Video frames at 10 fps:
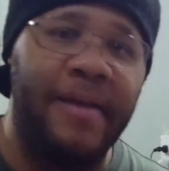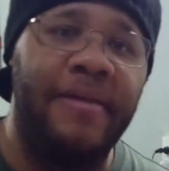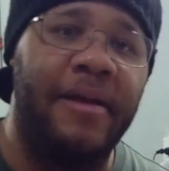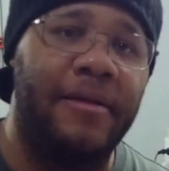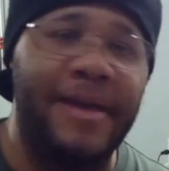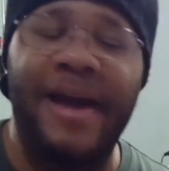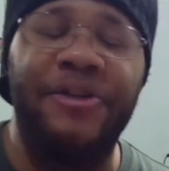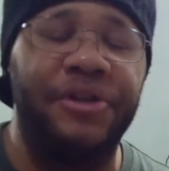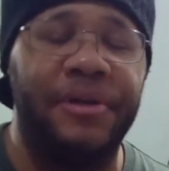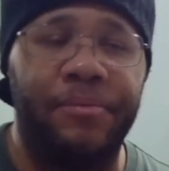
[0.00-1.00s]
Tech is
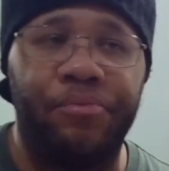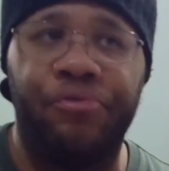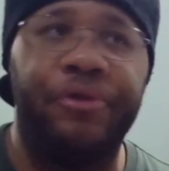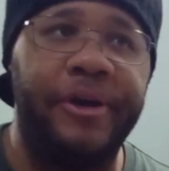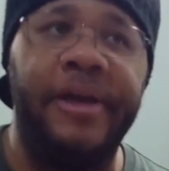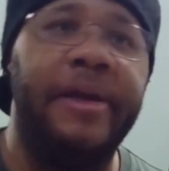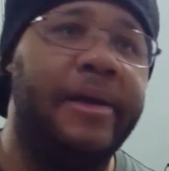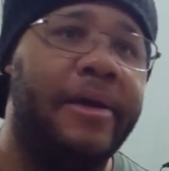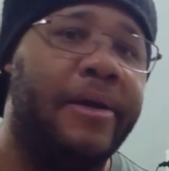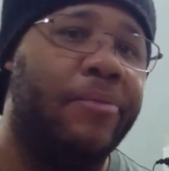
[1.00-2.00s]
actually a pretty
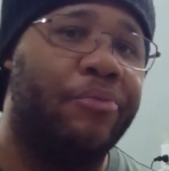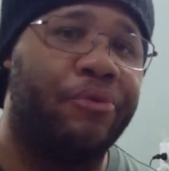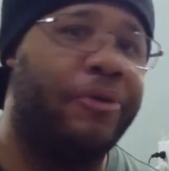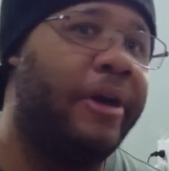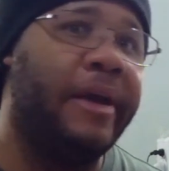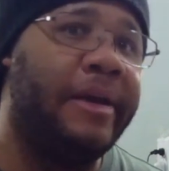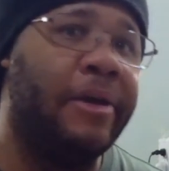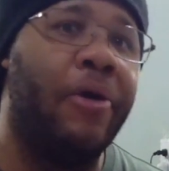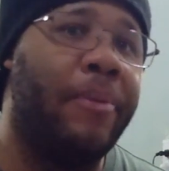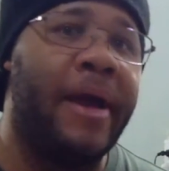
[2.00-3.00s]

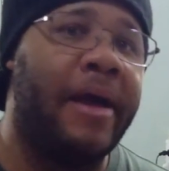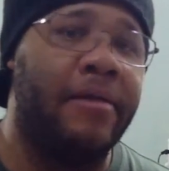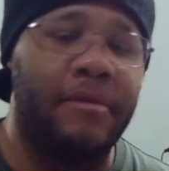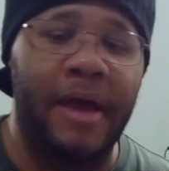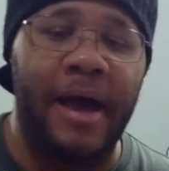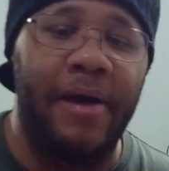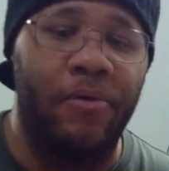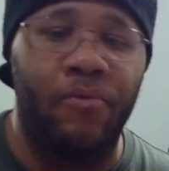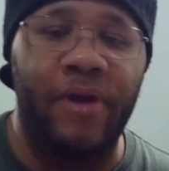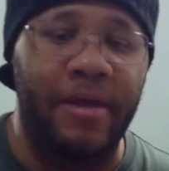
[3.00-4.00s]
dope ass
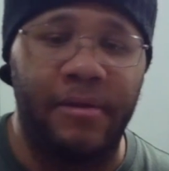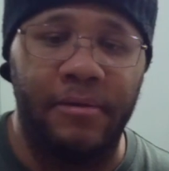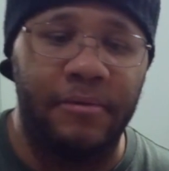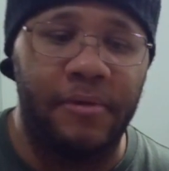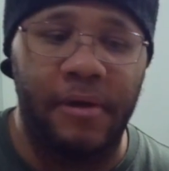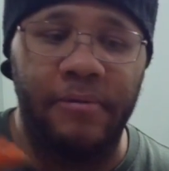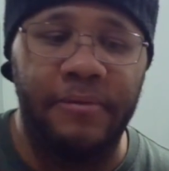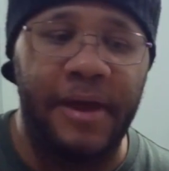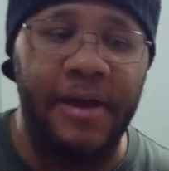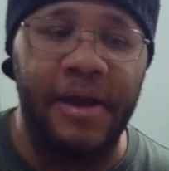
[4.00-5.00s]
resin. So
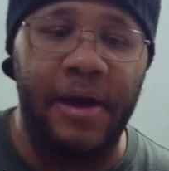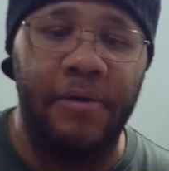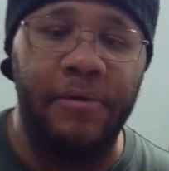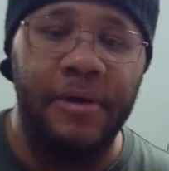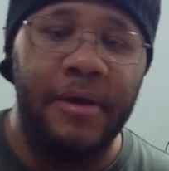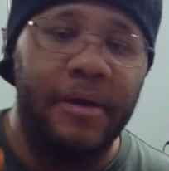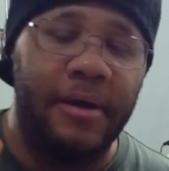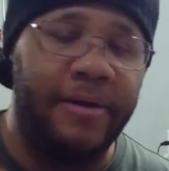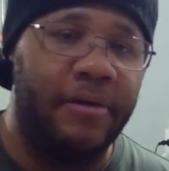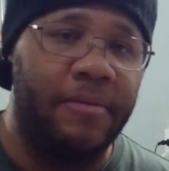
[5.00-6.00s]
there you go.
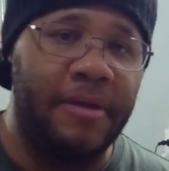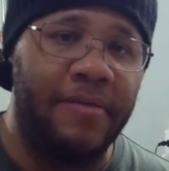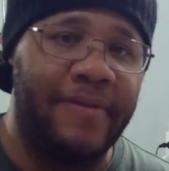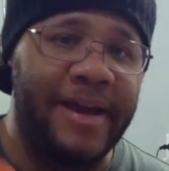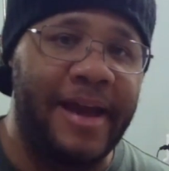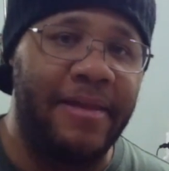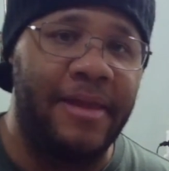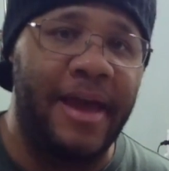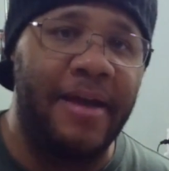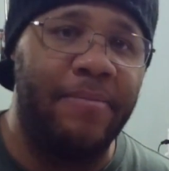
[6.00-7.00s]
Little expensive, like I
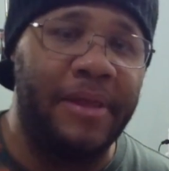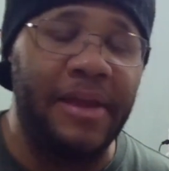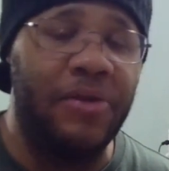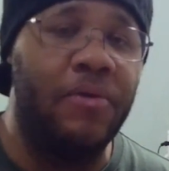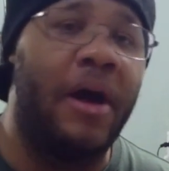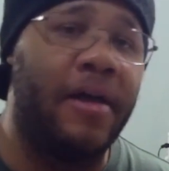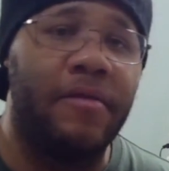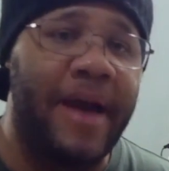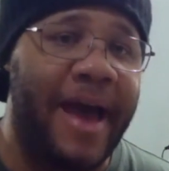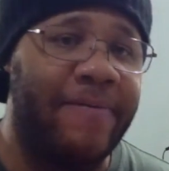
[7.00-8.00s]
said, but they do
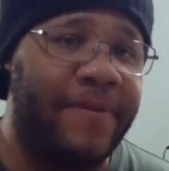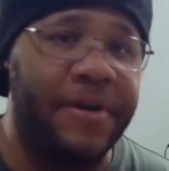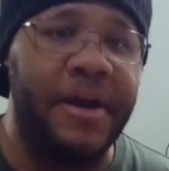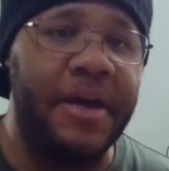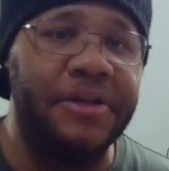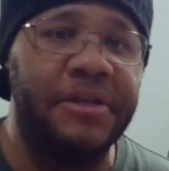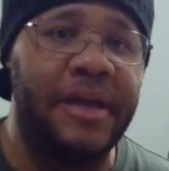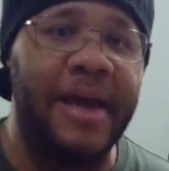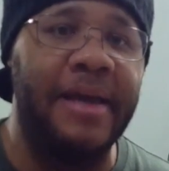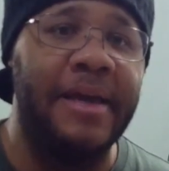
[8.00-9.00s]
also have variations.
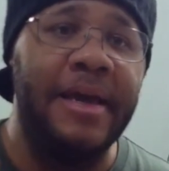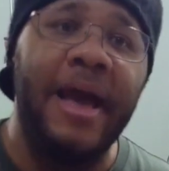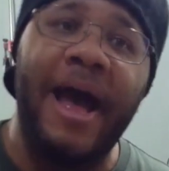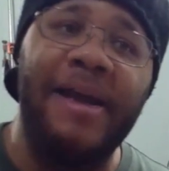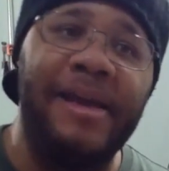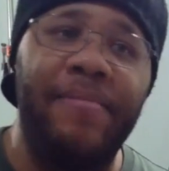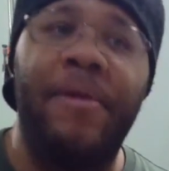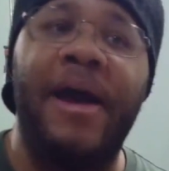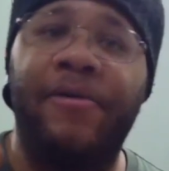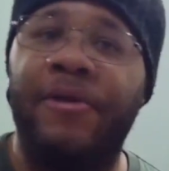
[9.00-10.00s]
Like I did
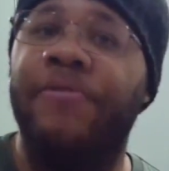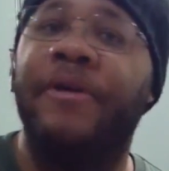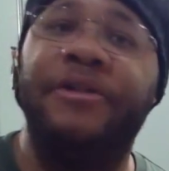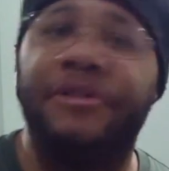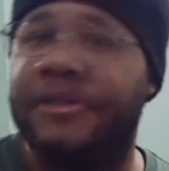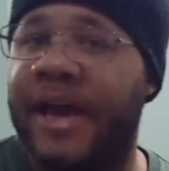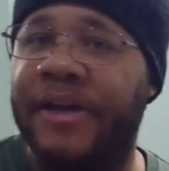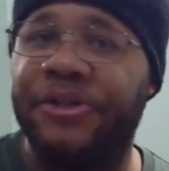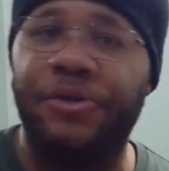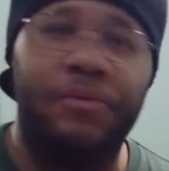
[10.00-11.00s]
my Green Ranger
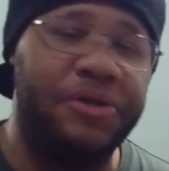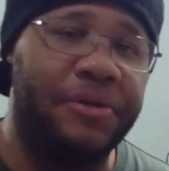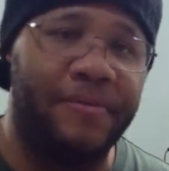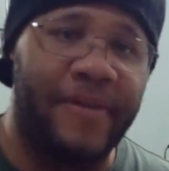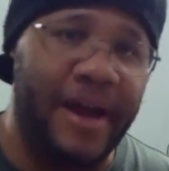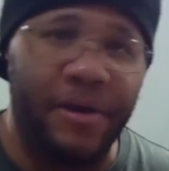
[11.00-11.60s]
statue, which you can find